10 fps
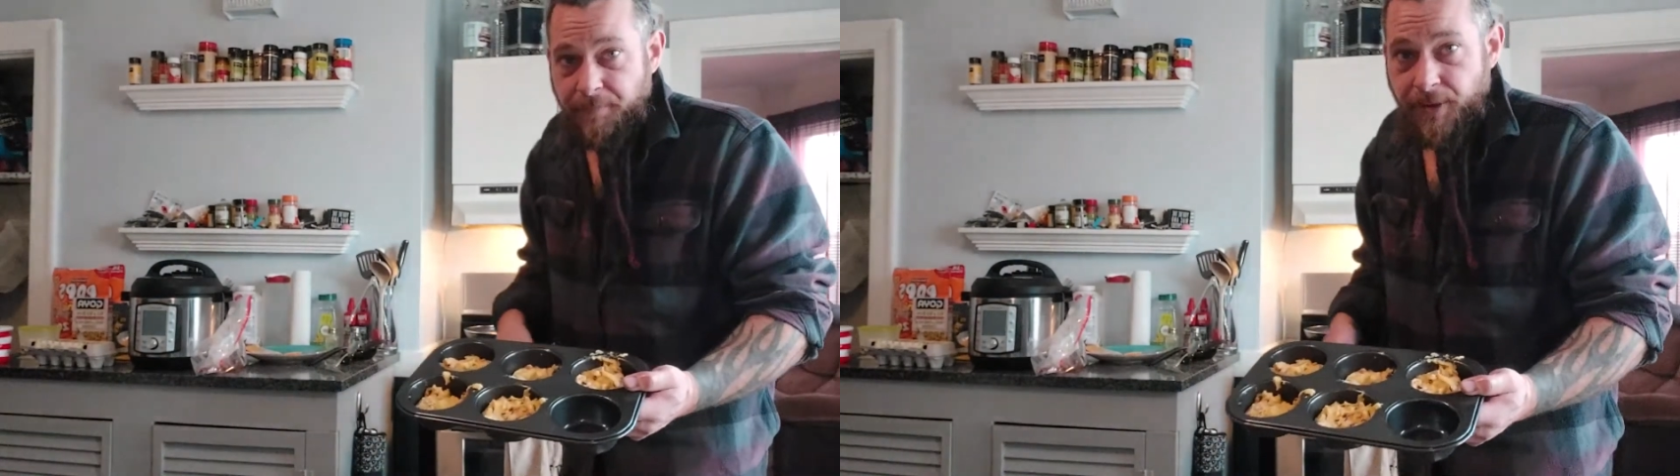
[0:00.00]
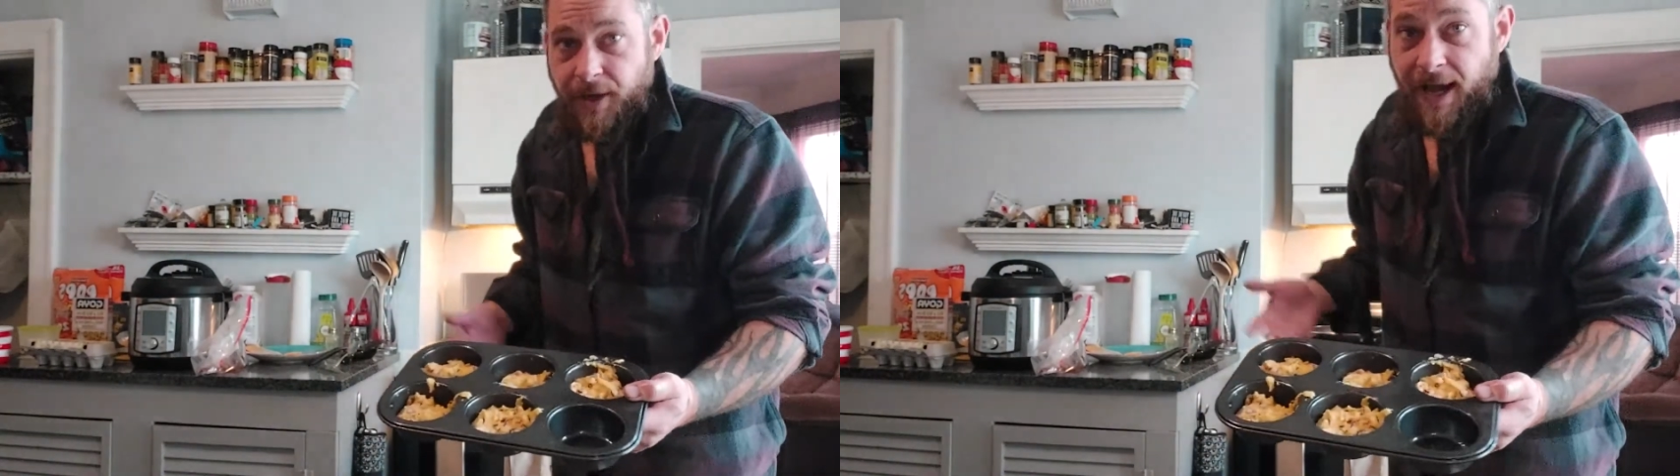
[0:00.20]

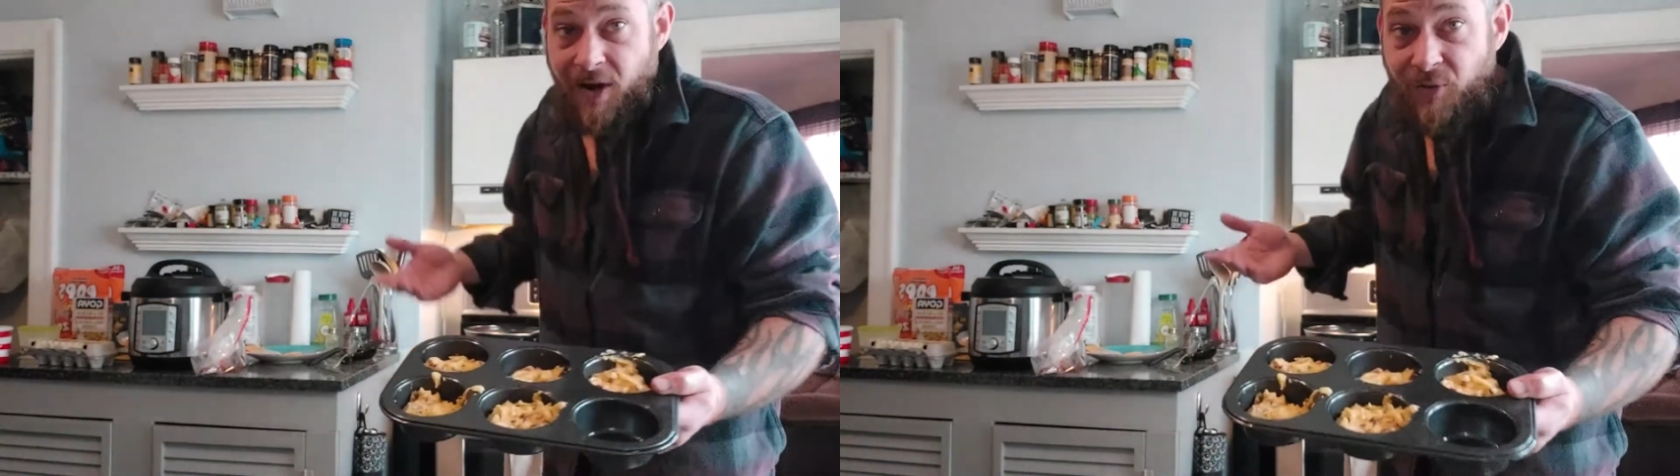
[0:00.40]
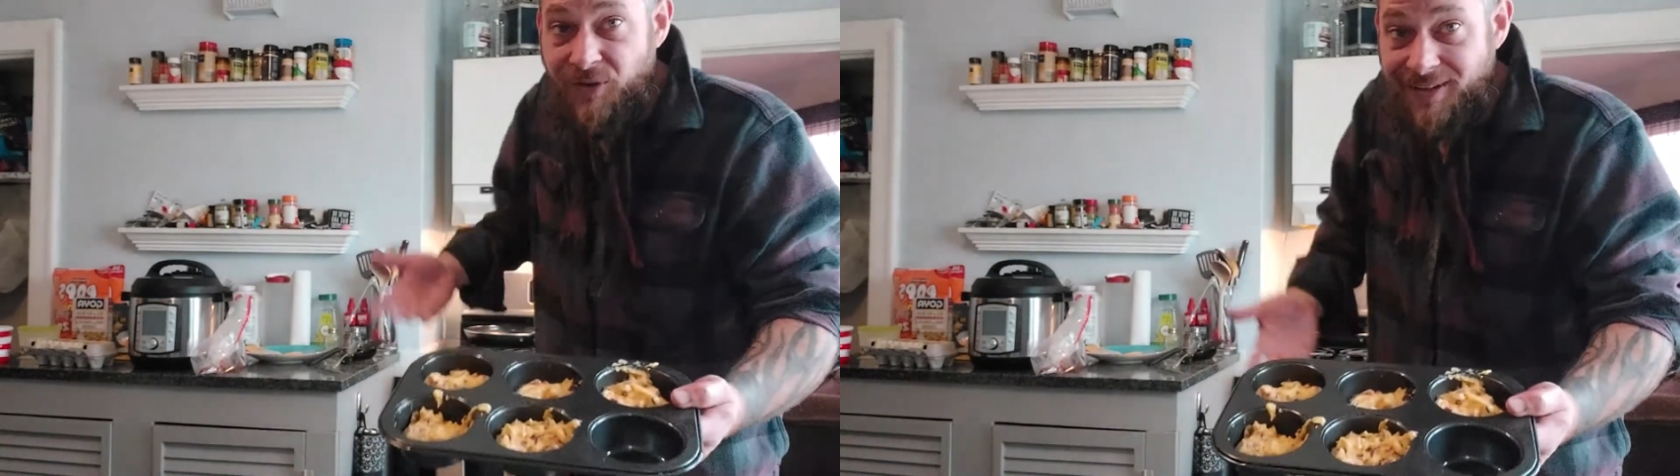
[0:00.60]
But I
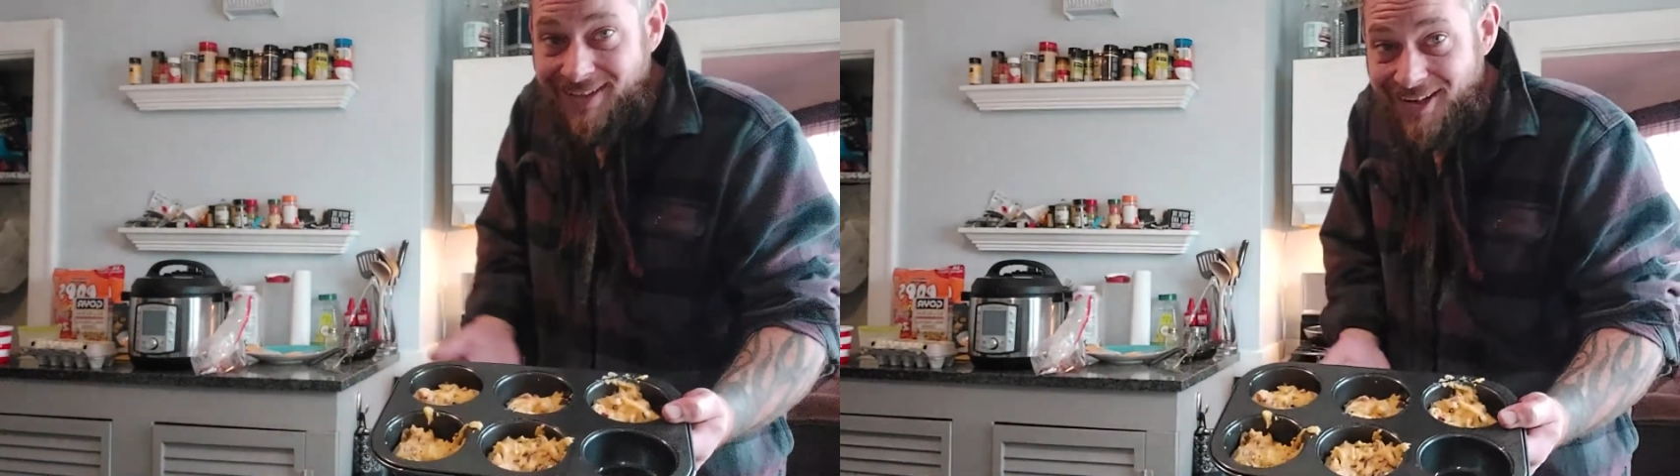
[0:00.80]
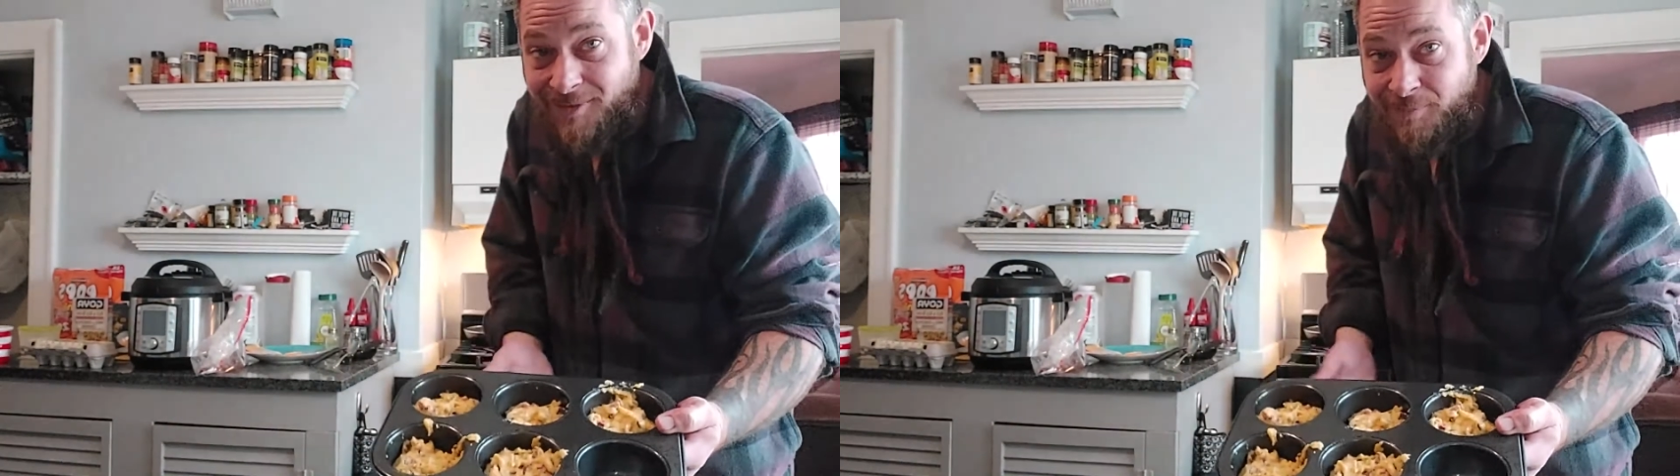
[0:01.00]
don't really
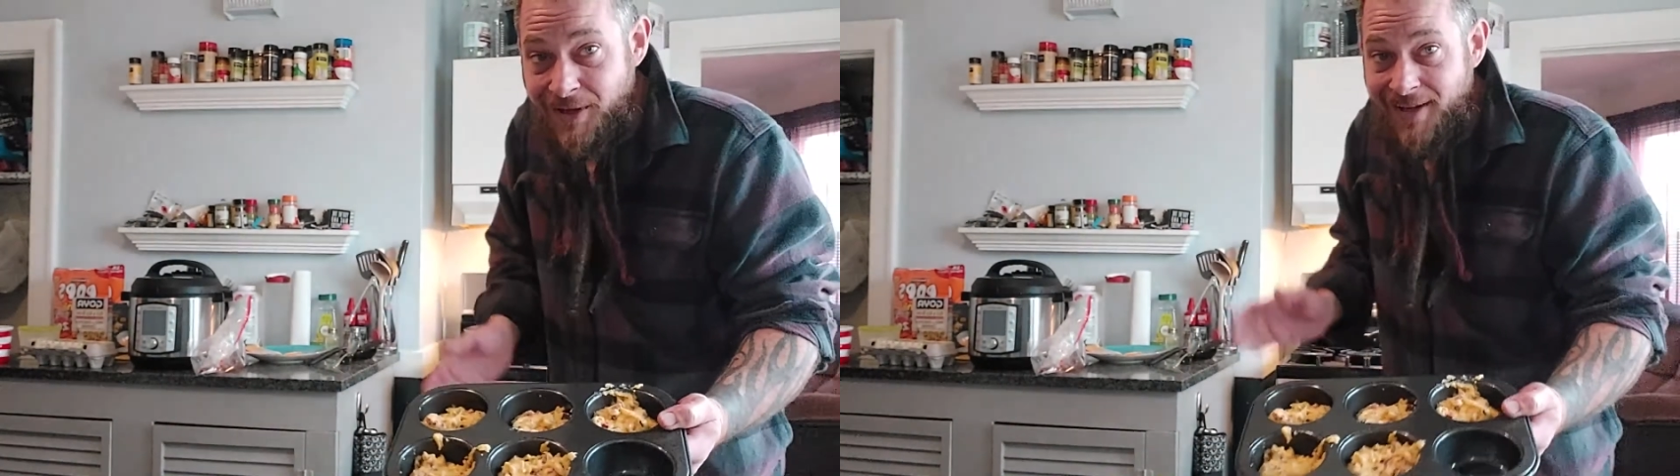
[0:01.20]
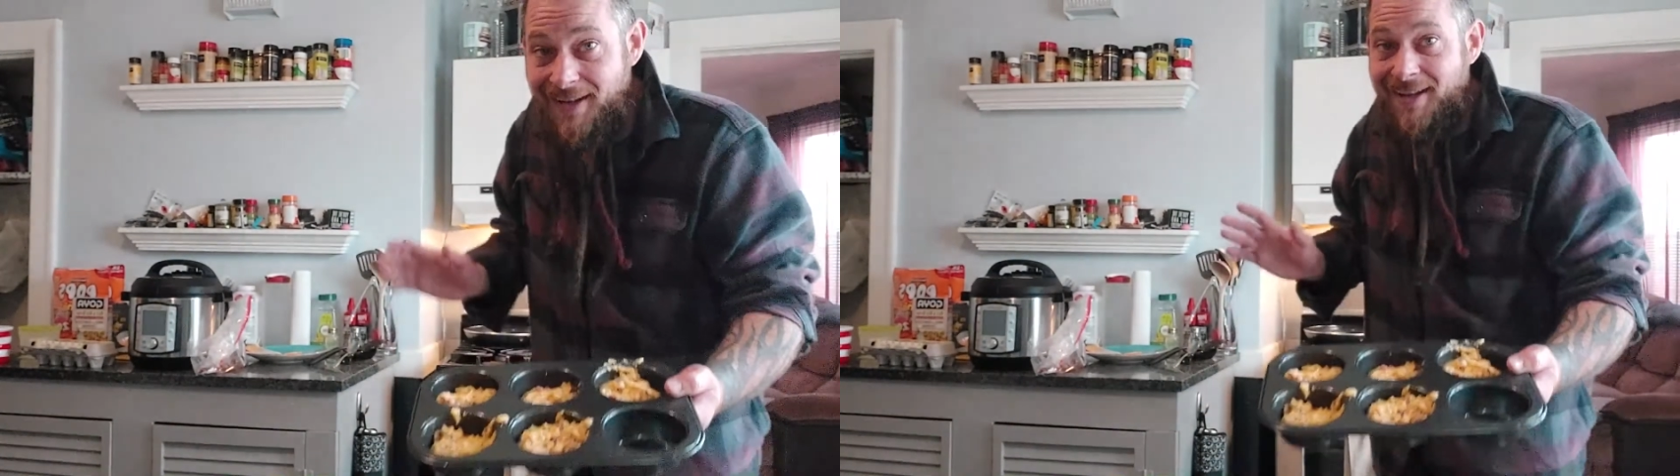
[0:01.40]
care.
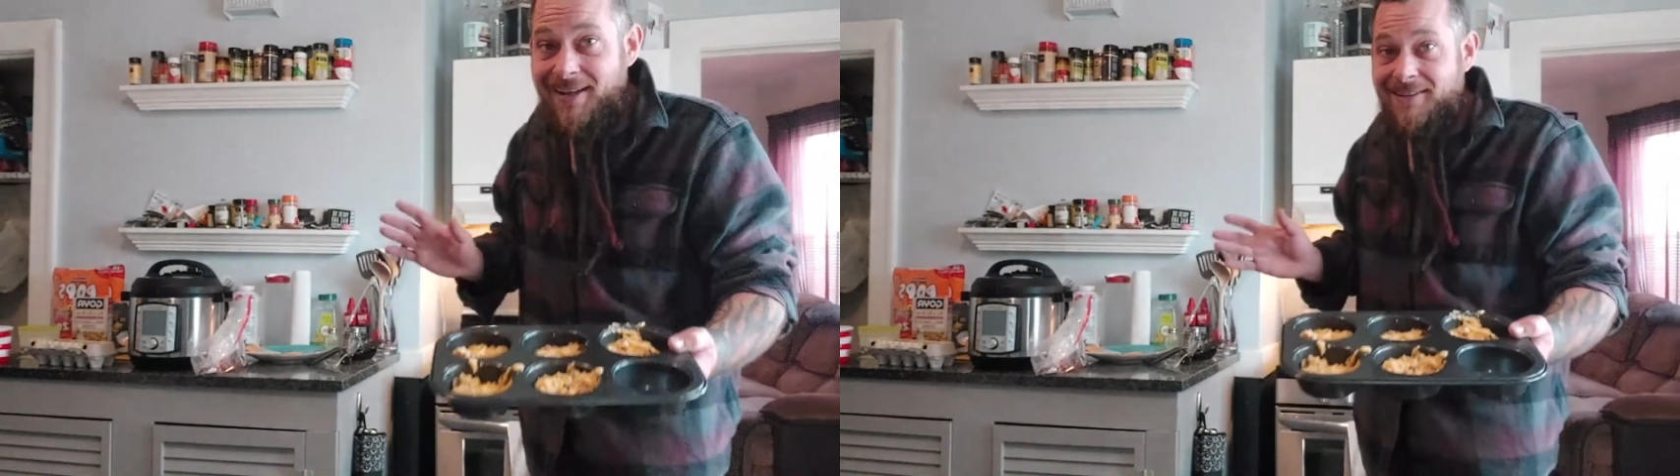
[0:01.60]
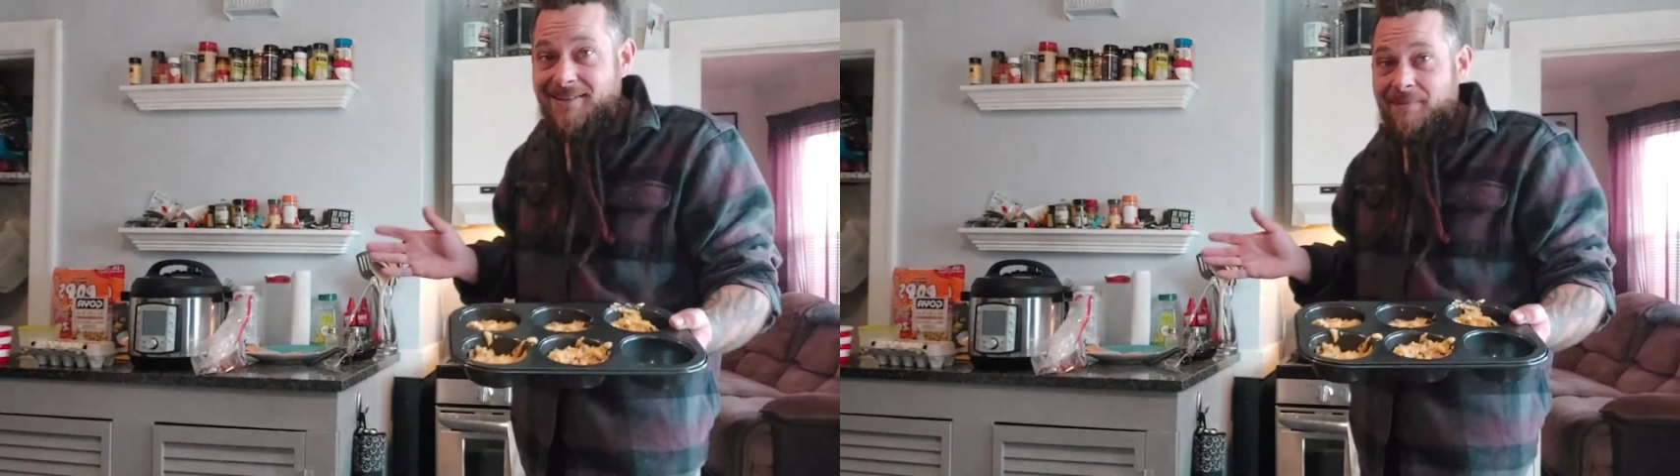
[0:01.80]
It
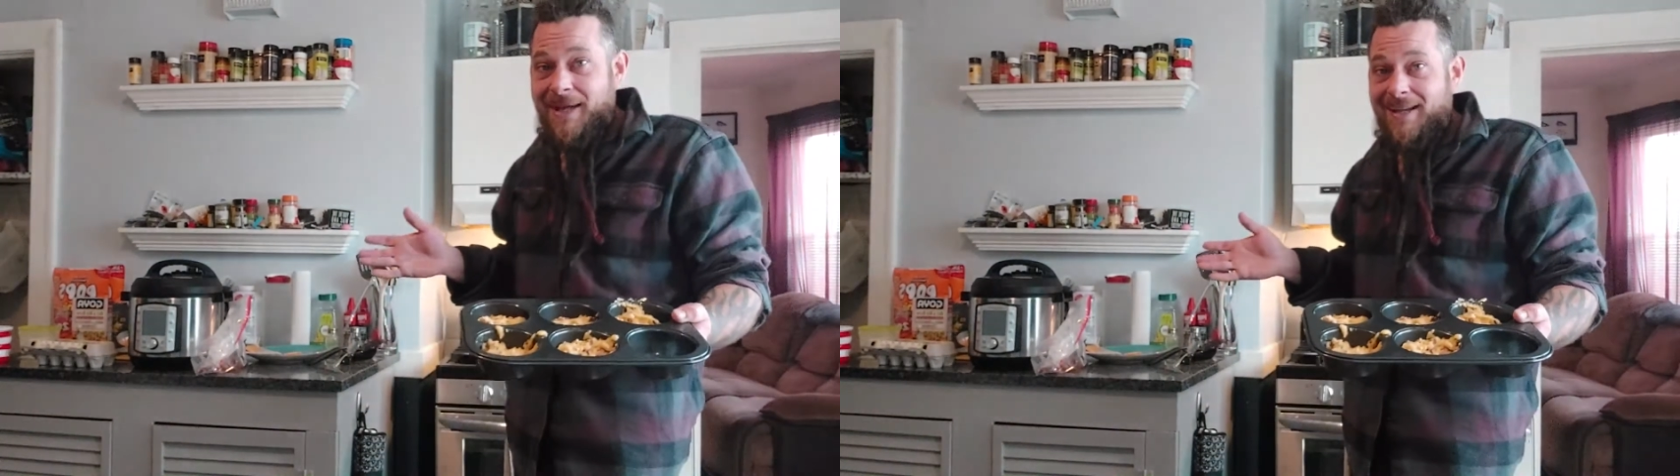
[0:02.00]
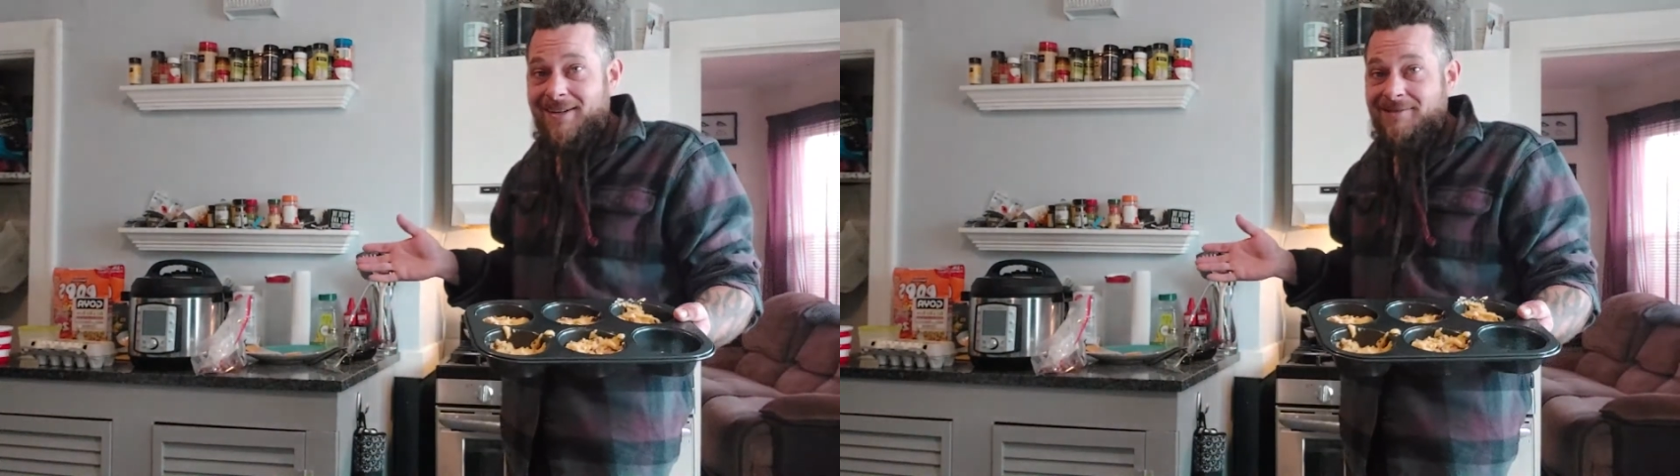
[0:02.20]
doesn't
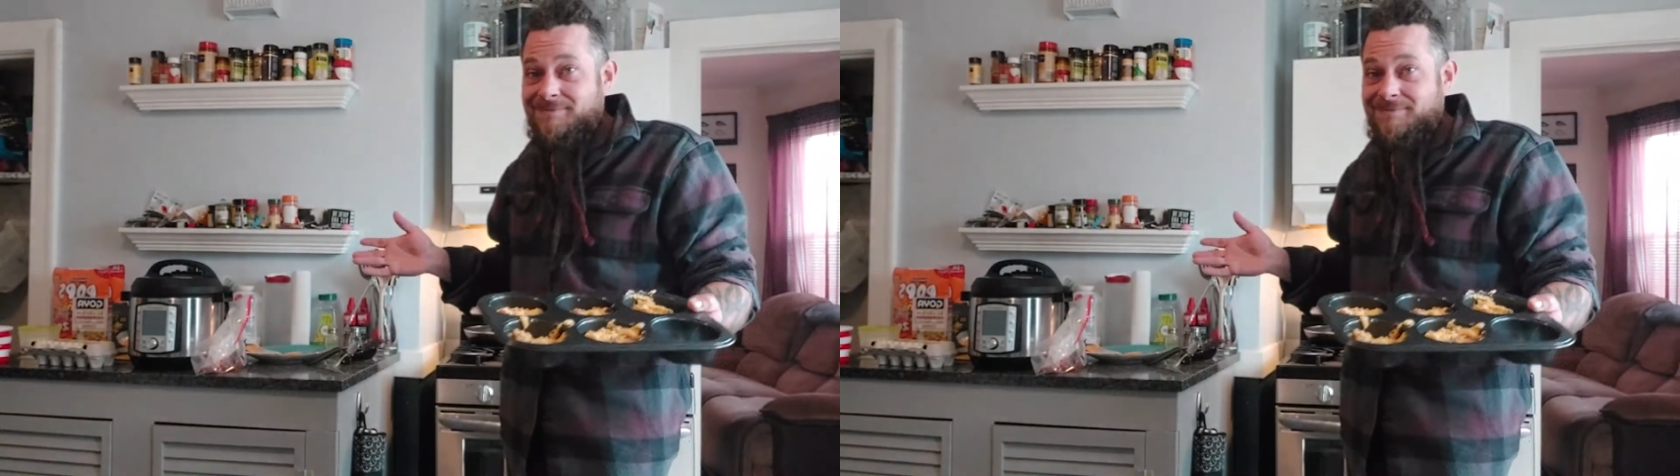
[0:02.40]
matter.